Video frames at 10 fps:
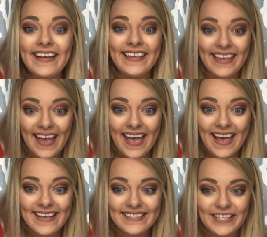
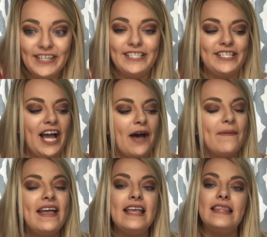Yes, good job.
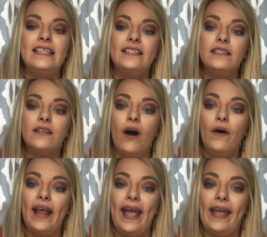This is
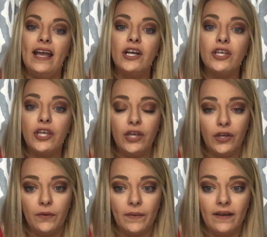called a
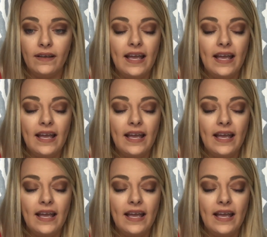cube.